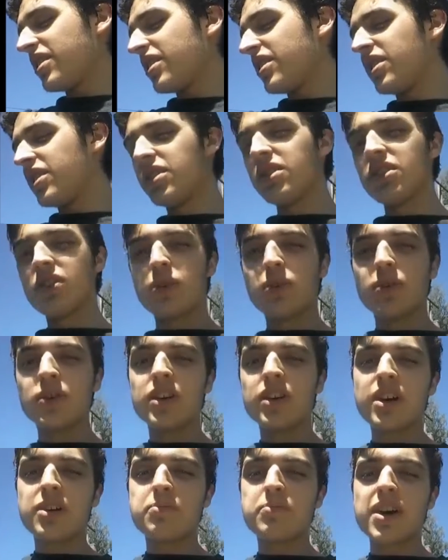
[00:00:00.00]
it doesn't
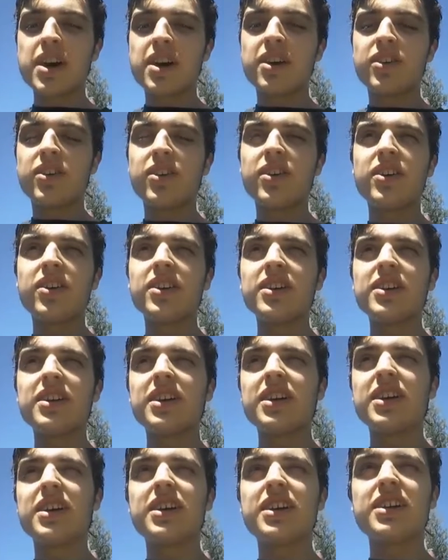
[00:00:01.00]
hold up at all.
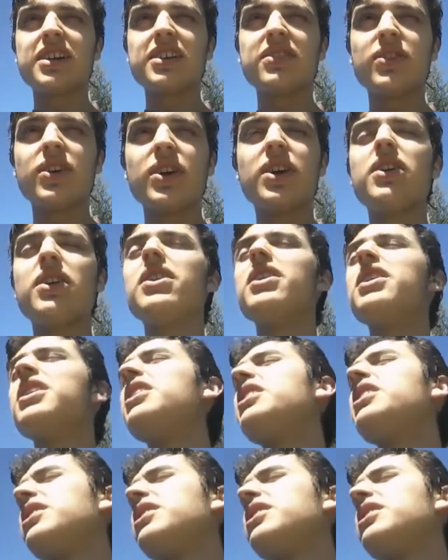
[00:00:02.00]
Well,